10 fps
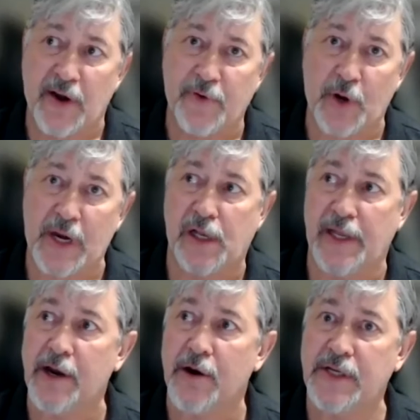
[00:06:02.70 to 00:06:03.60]
very
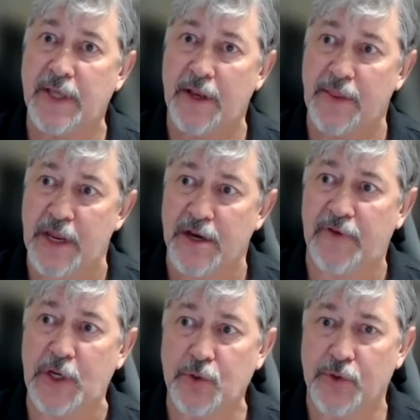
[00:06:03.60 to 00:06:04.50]
clear is that the
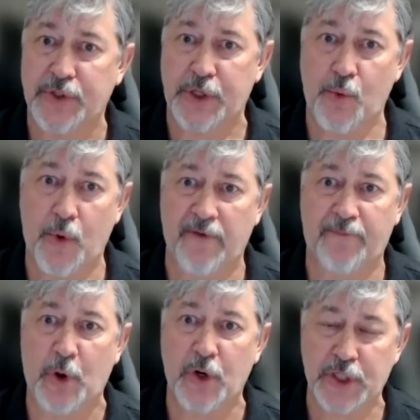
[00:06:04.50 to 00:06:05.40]
individuals who would
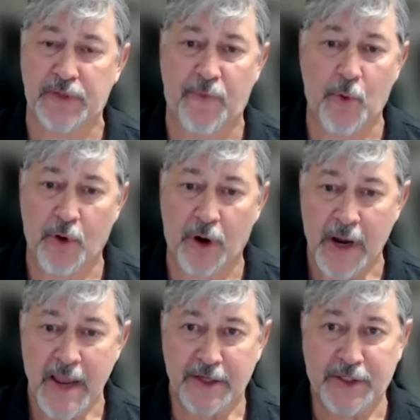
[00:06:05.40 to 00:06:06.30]
have pushed
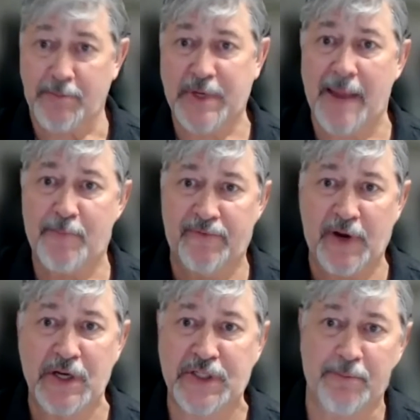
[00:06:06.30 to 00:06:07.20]
for some type of
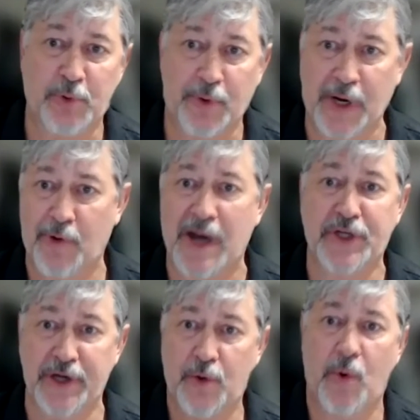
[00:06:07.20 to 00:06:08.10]
very simple
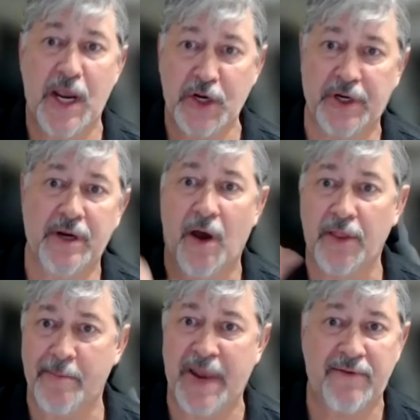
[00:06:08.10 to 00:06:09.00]
regression equation
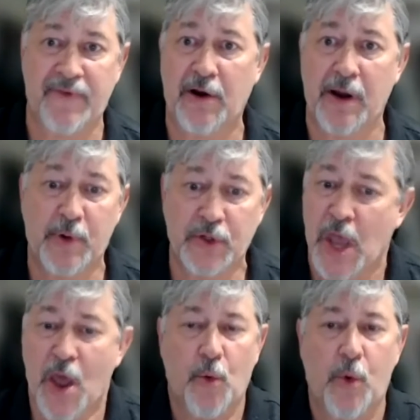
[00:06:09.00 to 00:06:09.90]
on the main
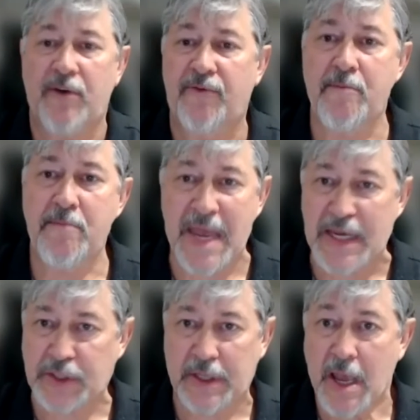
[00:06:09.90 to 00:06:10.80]
variables would have
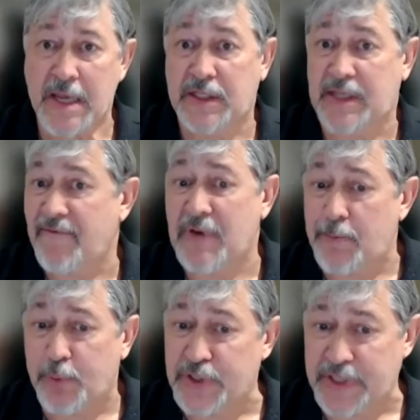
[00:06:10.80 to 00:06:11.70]
missed
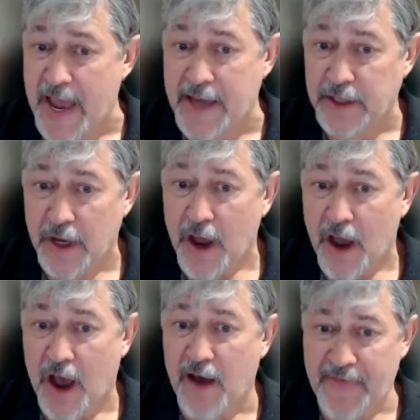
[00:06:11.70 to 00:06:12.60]
70%
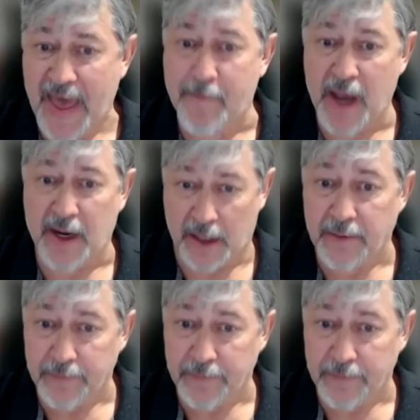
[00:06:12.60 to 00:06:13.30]
of that model